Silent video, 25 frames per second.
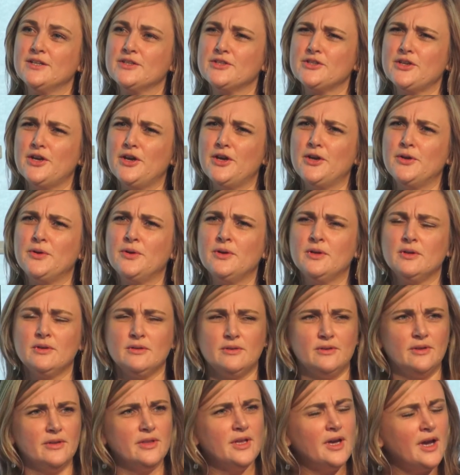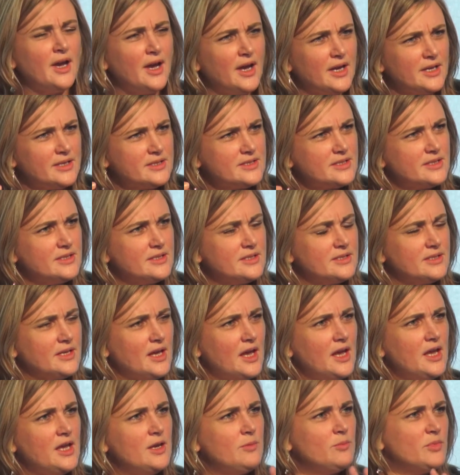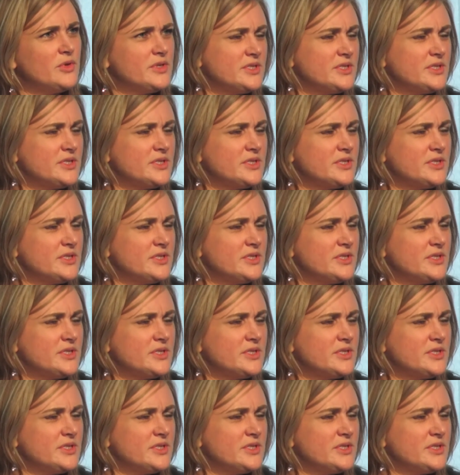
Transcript: So are the heights the same?